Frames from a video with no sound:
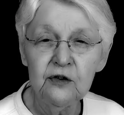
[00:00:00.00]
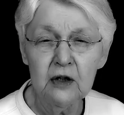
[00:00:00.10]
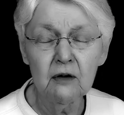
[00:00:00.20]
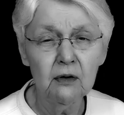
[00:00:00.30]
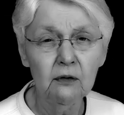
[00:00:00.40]

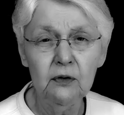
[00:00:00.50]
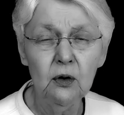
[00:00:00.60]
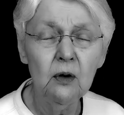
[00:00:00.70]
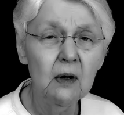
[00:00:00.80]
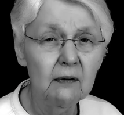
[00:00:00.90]
Several of
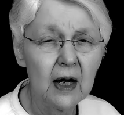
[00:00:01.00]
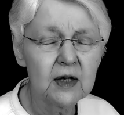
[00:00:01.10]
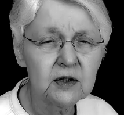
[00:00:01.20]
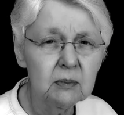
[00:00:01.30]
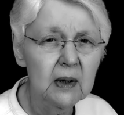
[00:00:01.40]
you have
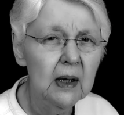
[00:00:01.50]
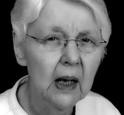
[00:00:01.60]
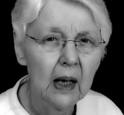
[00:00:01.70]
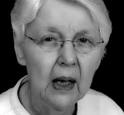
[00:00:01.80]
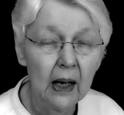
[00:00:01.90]
asked me
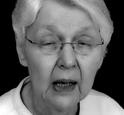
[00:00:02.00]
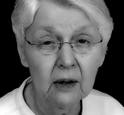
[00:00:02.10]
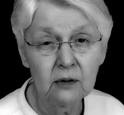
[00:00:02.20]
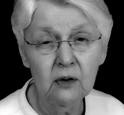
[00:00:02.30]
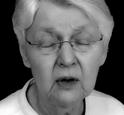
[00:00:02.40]

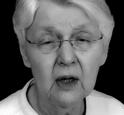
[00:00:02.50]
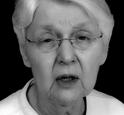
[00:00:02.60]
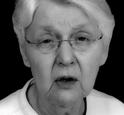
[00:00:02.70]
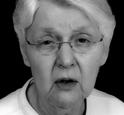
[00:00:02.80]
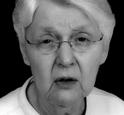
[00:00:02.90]
how to
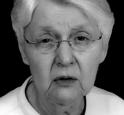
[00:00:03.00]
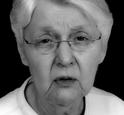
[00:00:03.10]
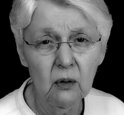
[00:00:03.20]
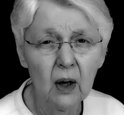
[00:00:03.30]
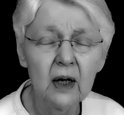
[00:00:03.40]
get
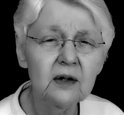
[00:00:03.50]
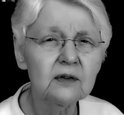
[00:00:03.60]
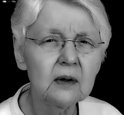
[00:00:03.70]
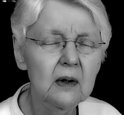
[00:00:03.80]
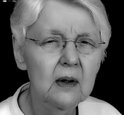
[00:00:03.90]
good
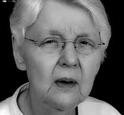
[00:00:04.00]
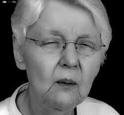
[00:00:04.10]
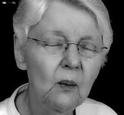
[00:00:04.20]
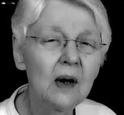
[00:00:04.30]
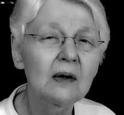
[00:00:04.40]
grades.
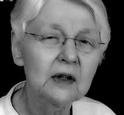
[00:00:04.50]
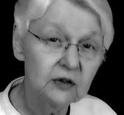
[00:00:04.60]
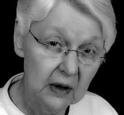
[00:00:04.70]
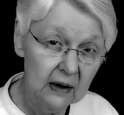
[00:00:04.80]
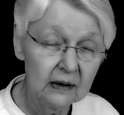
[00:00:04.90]
Well,
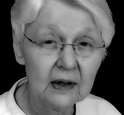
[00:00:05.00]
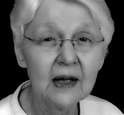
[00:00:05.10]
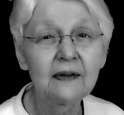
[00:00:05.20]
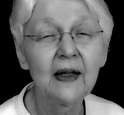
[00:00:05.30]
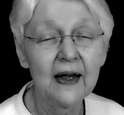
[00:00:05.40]
let's take a
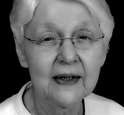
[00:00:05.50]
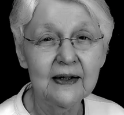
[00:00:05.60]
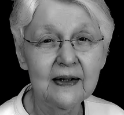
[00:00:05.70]
look at that.